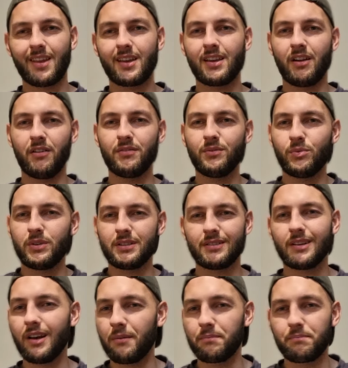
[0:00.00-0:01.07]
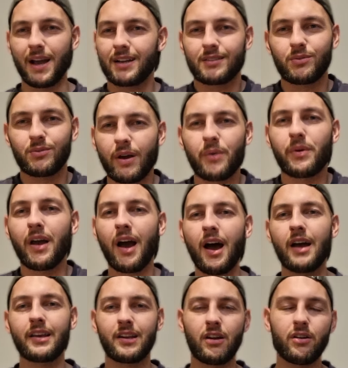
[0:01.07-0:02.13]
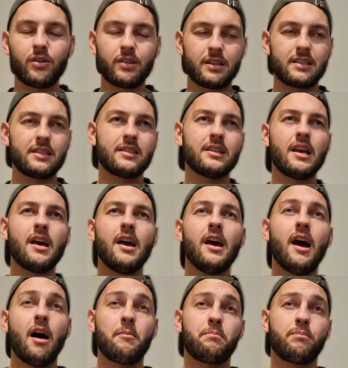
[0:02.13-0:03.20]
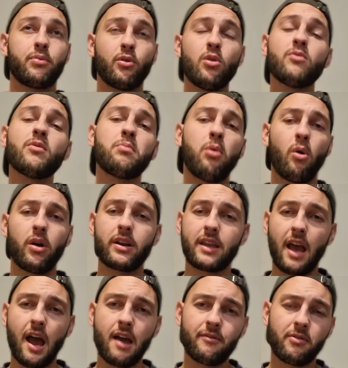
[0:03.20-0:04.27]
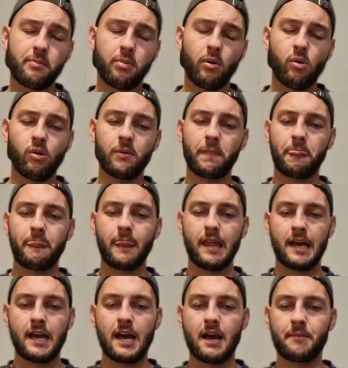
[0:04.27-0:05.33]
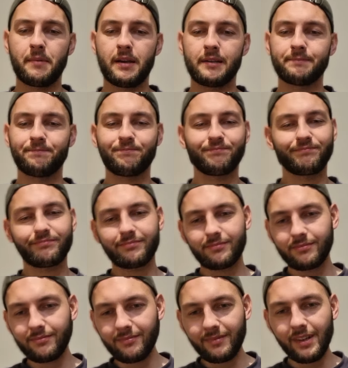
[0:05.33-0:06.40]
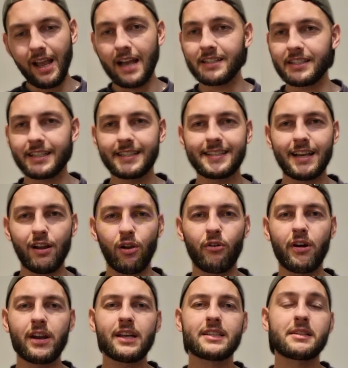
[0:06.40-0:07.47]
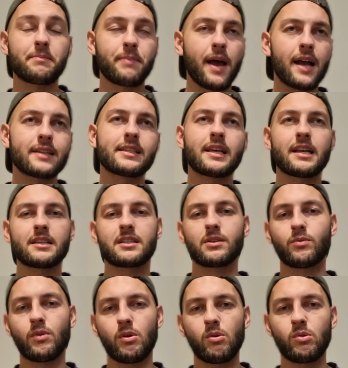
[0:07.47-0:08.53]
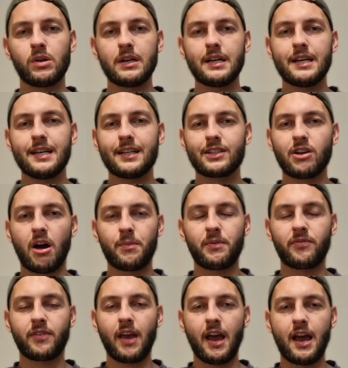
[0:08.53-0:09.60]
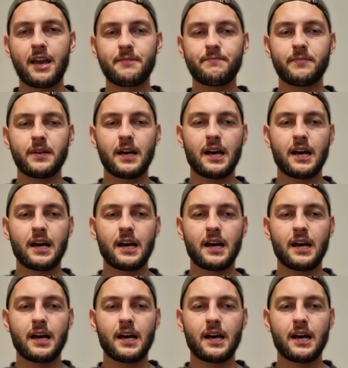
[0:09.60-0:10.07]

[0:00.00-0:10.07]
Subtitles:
you know, we're back to where we are. You know, this is a prove a point game for Port. And as you can tell already, it's a backs against the wall type of game.